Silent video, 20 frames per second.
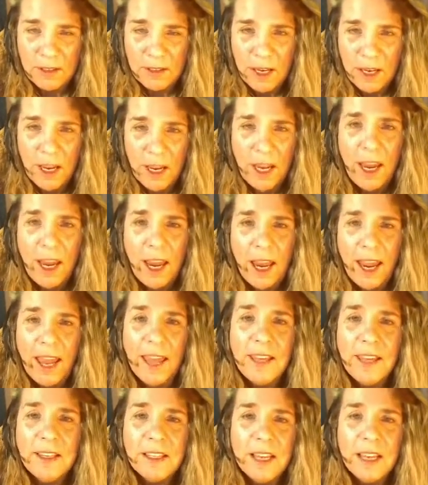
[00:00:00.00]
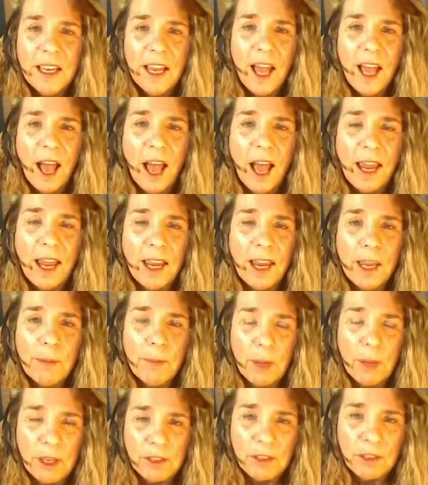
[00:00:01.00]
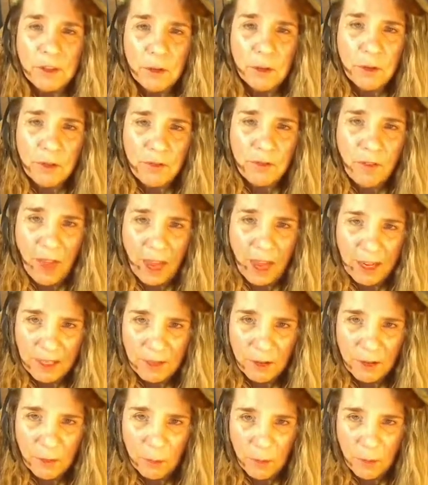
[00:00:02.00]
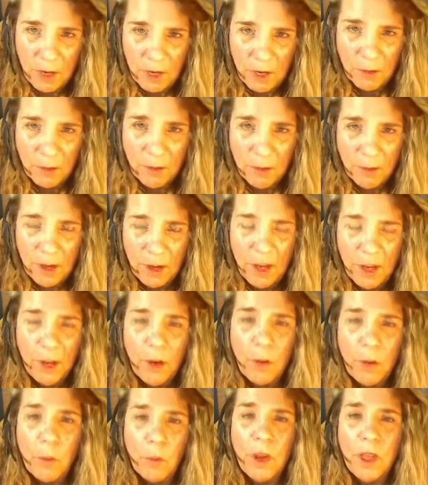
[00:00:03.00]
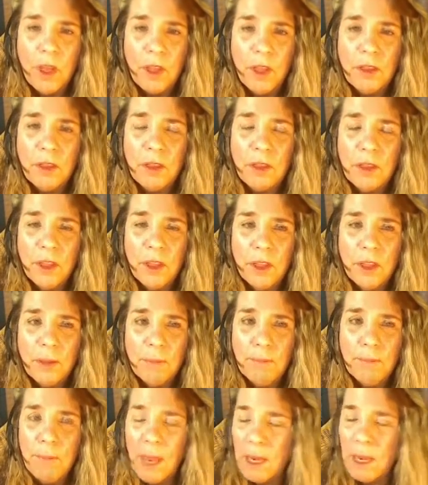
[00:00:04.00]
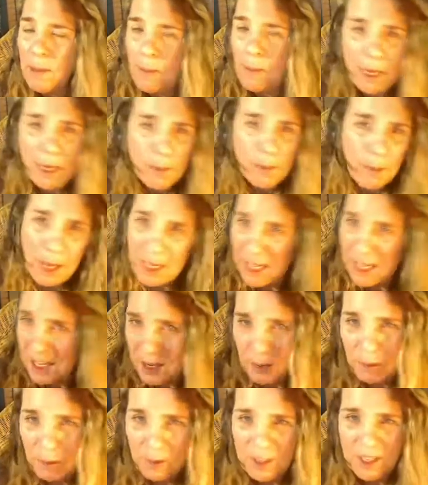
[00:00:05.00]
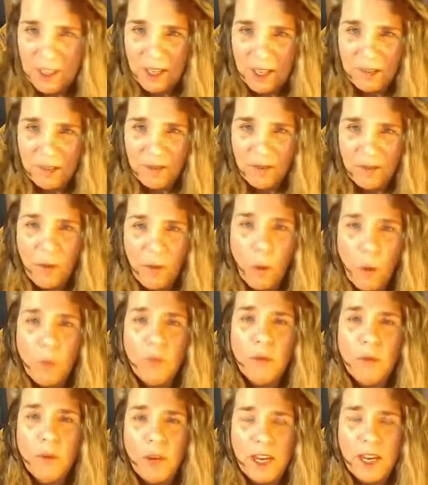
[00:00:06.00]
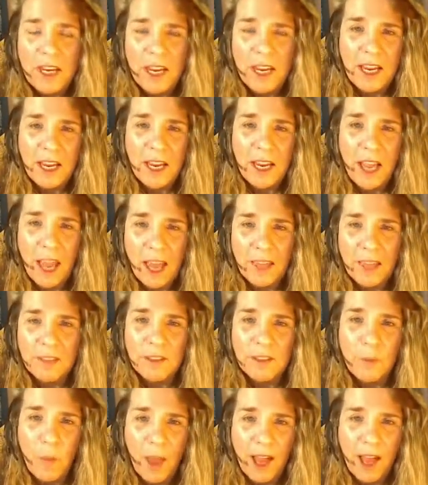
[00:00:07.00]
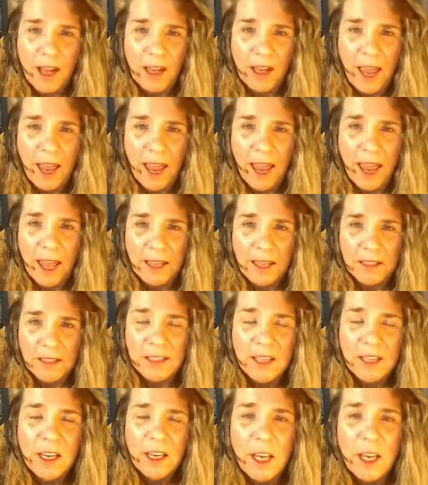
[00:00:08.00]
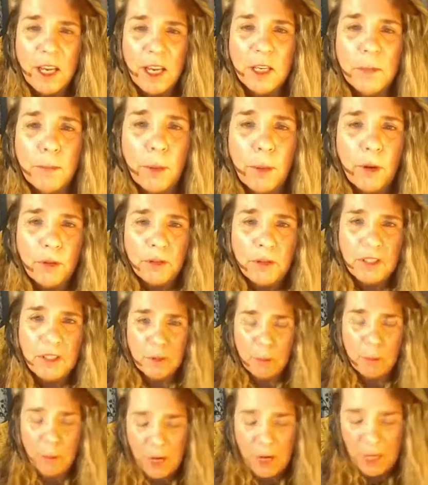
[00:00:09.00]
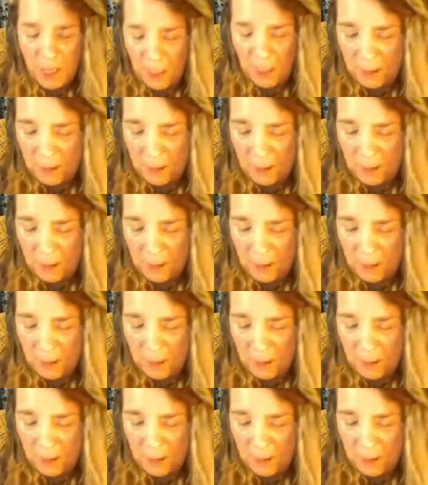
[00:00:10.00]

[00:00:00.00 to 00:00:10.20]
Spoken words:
and I am a certified reader with many, many, many years of phone reading as well as in-person readings.